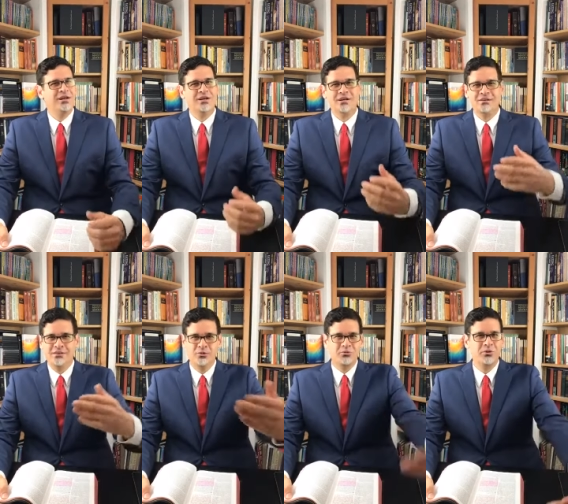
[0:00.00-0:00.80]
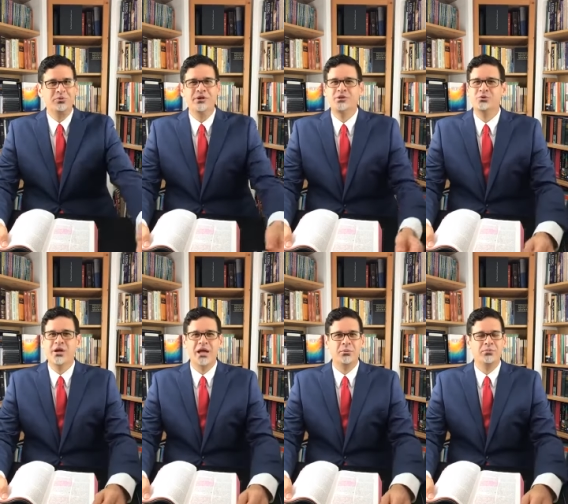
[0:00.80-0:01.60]
Uh, it was repeated to
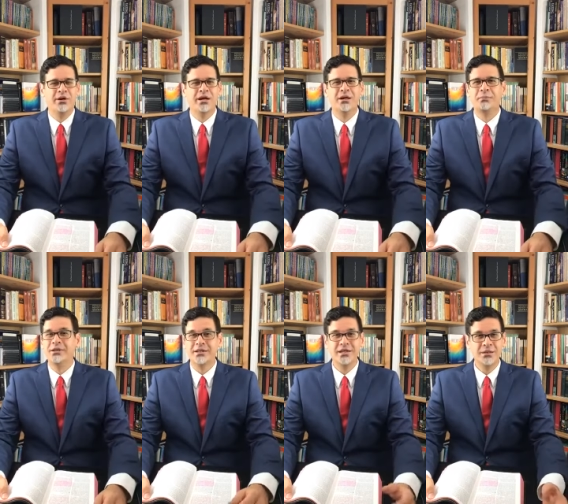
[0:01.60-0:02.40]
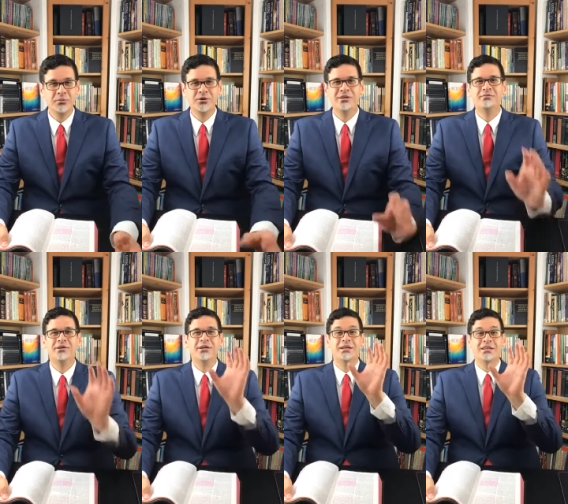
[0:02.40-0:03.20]
Abraham, and he believed
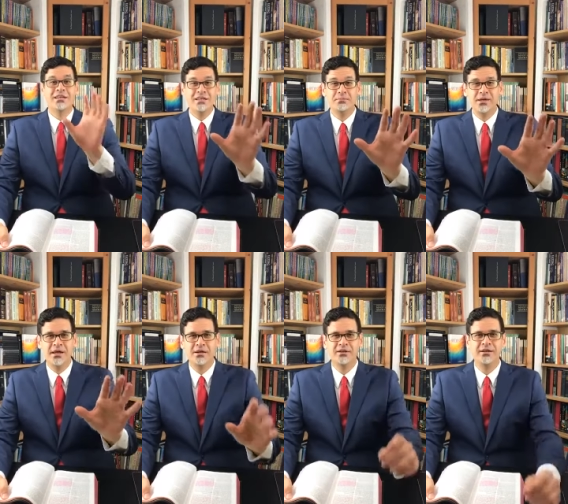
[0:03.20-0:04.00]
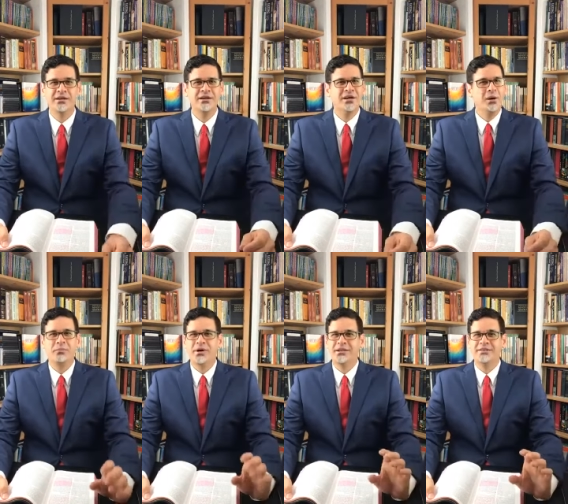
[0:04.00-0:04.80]
it and he beheld it,
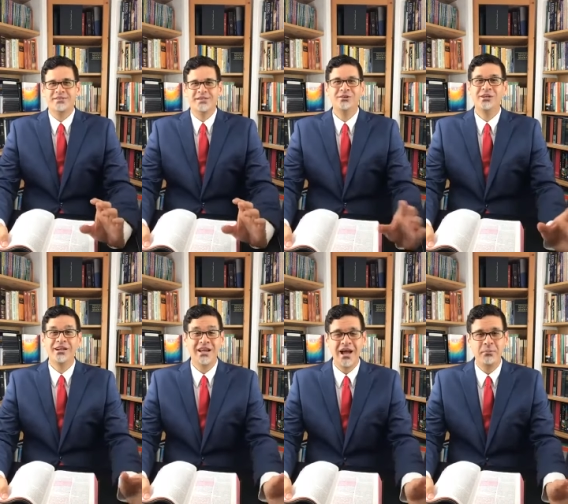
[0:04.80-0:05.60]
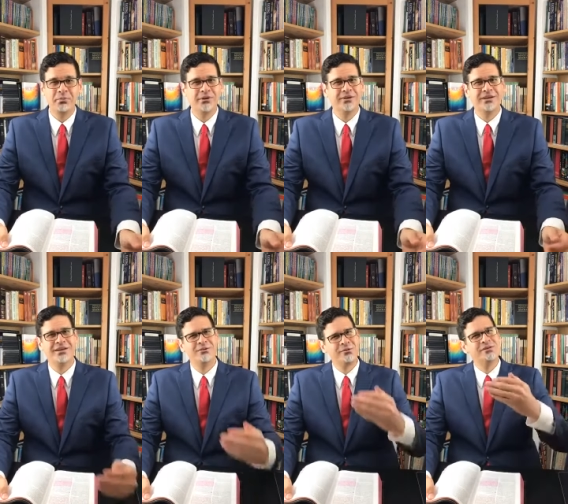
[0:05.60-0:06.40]
but it still didn't happen.
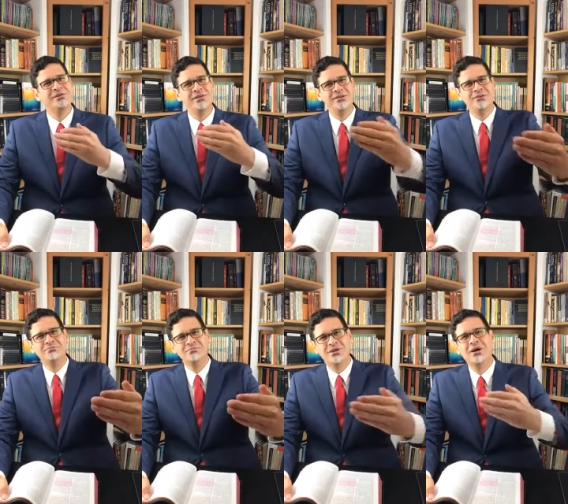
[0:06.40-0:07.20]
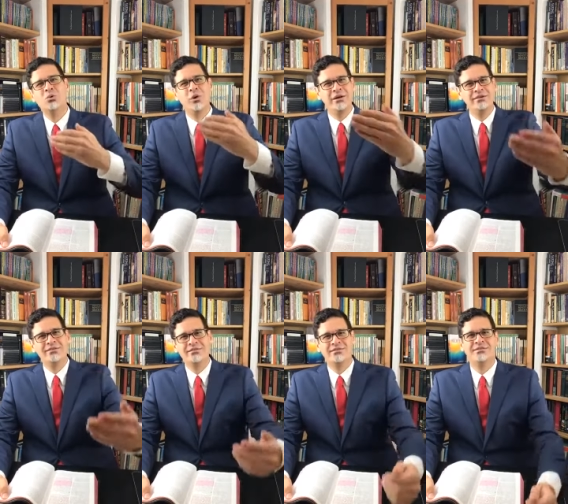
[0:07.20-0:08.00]
It was still a
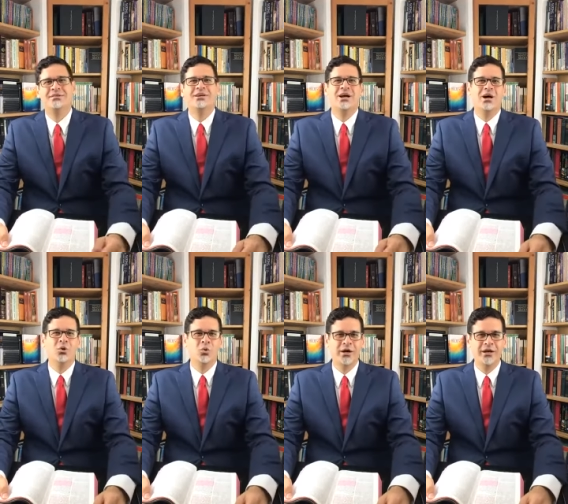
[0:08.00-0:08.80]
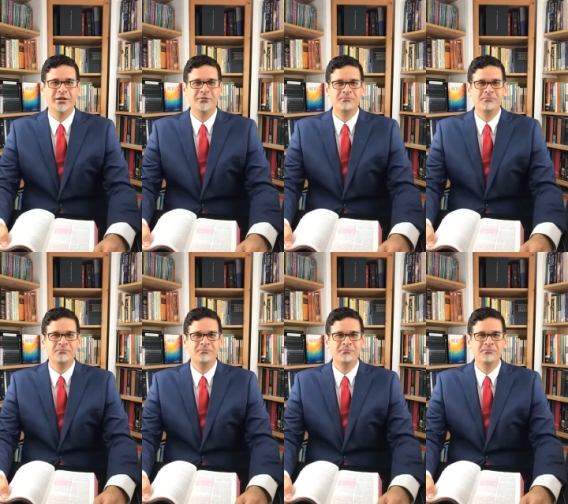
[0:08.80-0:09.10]
ways away.